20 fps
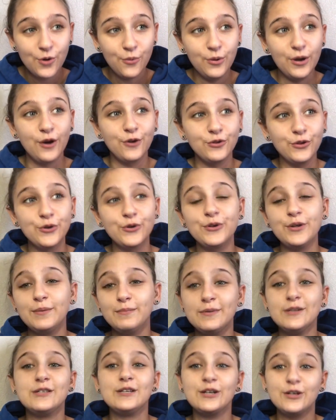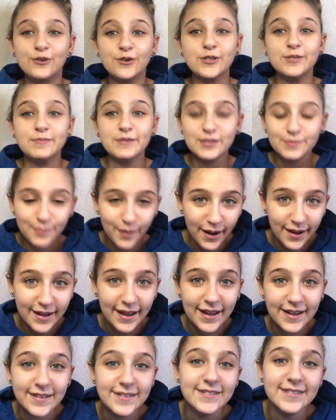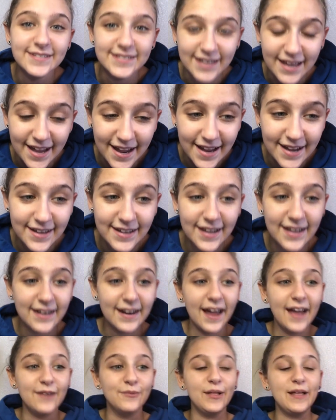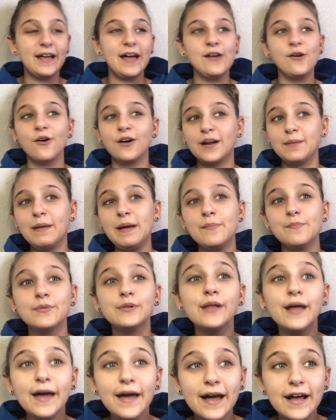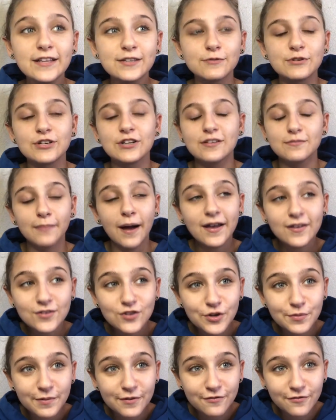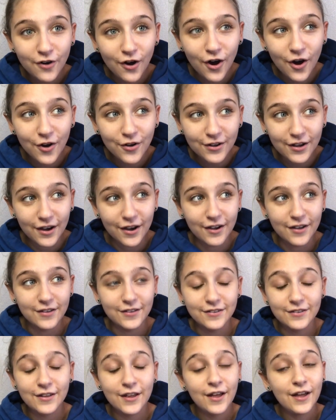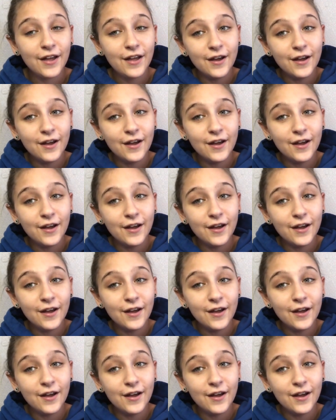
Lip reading: We are literally missing Christmas by a day, and I, like, had already made plans, which is my stupid fault, because